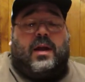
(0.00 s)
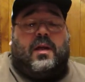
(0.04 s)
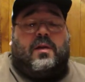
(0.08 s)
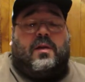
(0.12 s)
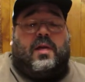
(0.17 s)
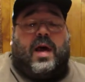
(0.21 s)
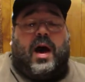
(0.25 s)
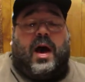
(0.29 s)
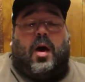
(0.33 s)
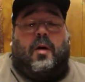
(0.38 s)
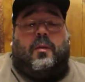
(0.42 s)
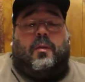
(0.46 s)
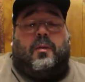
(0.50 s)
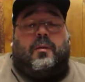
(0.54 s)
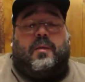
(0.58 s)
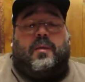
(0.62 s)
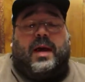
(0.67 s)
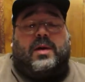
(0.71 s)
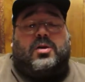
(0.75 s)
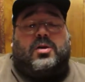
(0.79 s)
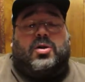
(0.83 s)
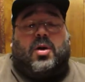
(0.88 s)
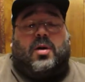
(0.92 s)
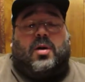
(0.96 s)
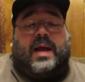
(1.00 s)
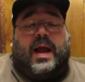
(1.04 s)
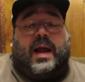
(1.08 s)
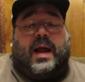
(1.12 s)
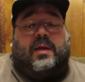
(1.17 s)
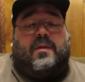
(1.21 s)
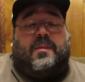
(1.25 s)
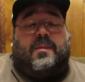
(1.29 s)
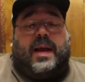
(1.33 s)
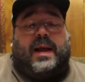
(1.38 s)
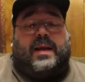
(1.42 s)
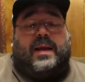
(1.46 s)
to help make sure that
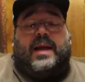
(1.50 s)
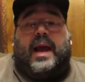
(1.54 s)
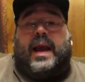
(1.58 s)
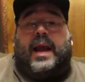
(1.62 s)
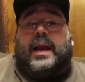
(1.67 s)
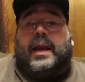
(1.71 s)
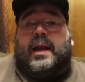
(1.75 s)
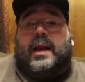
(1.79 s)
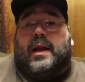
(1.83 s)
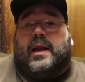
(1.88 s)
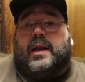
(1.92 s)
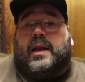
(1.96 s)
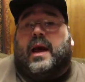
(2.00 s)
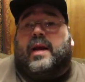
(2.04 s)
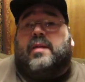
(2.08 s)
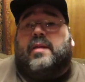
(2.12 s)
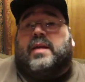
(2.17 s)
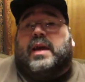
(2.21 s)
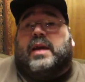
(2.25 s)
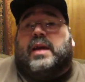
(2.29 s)
it's maintaining a nice